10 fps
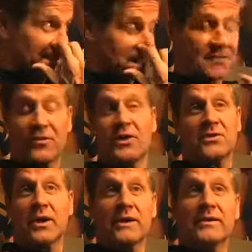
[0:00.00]
just gets
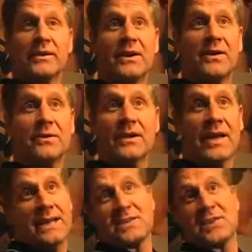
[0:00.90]
frustrating, you know,
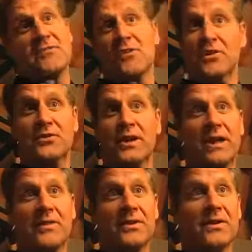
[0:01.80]
and I just get
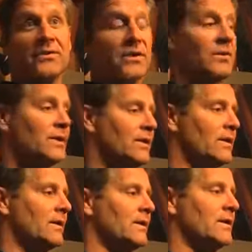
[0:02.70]
frustrated out there. So,
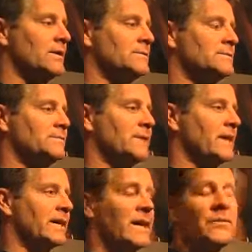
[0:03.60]
you
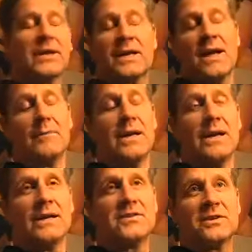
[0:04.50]
know, I can't really comment
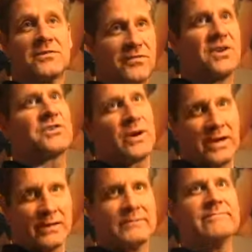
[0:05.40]
on it. It's just
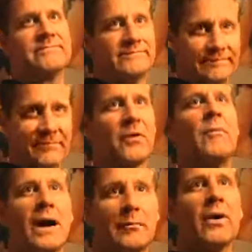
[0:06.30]
frustrating from
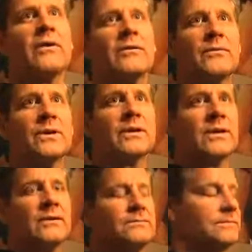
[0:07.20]
my part when,
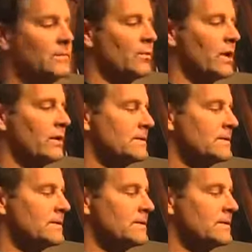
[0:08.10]
you know, we're